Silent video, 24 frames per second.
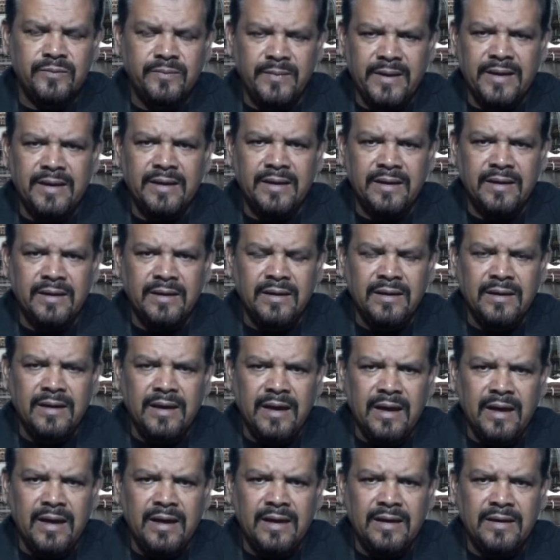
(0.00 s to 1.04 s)
you money,
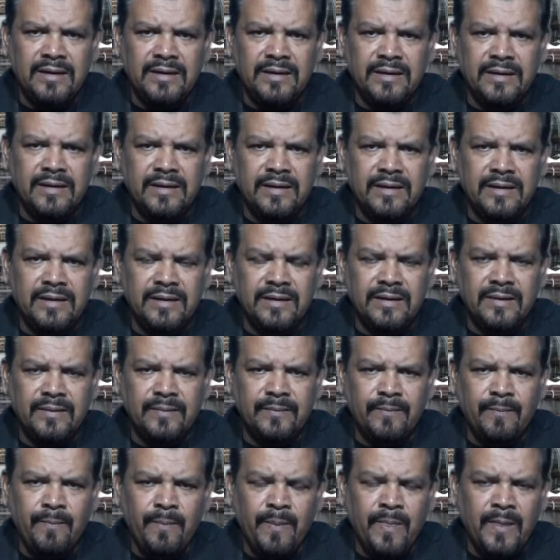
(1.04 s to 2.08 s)
and a
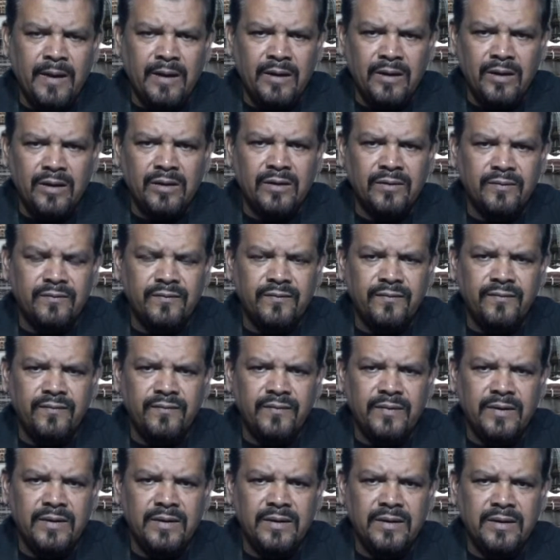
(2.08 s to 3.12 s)
lot
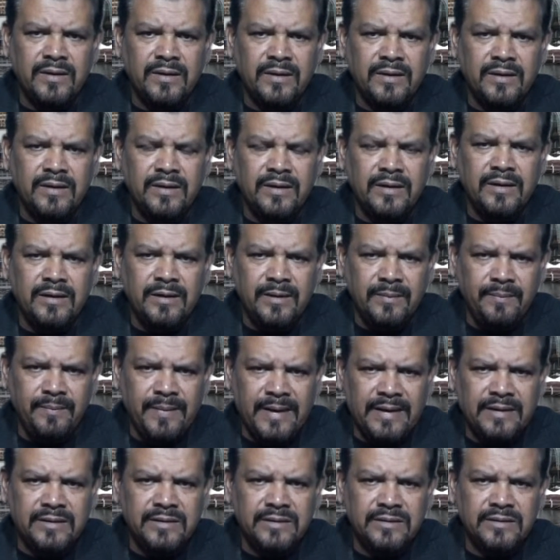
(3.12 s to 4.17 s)
of
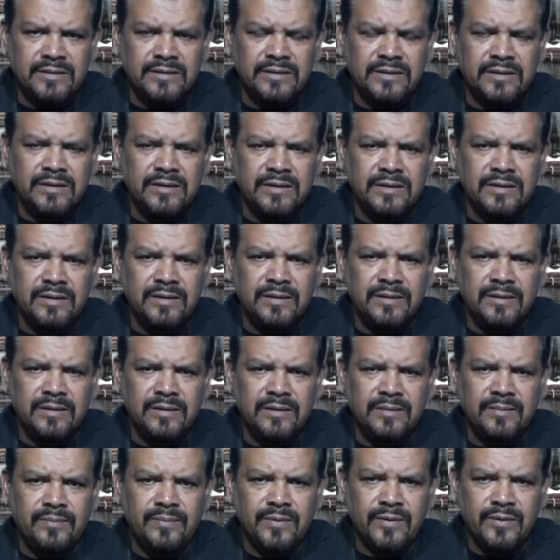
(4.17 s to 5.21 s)
independent
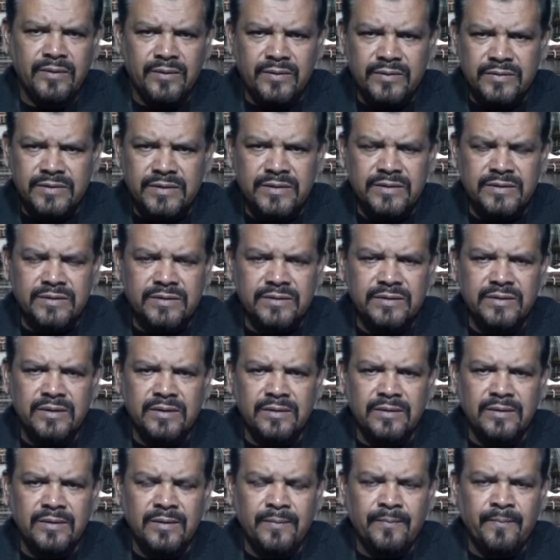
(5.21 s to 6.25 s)

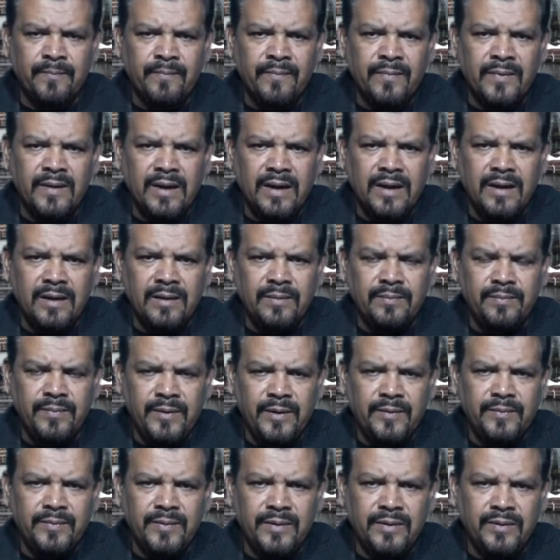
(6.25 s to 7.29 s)
producers,
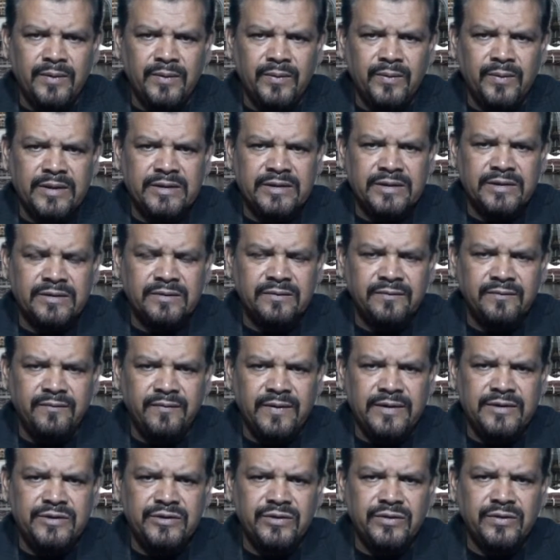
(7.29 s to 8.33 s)
people who are just
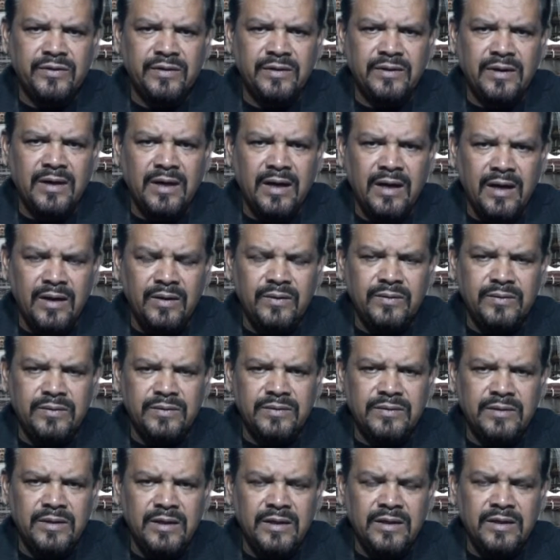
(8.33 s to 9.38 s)
venturing
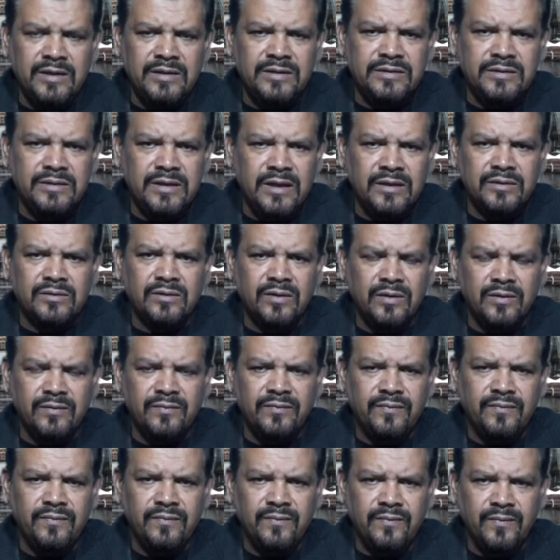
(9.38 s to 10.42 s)
out, start
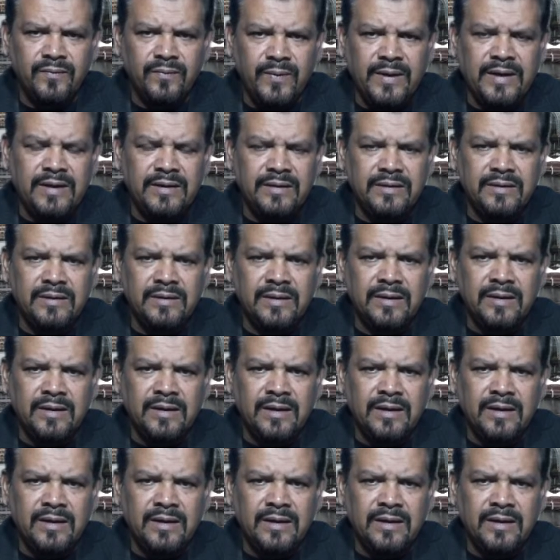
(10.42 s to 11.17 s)
off with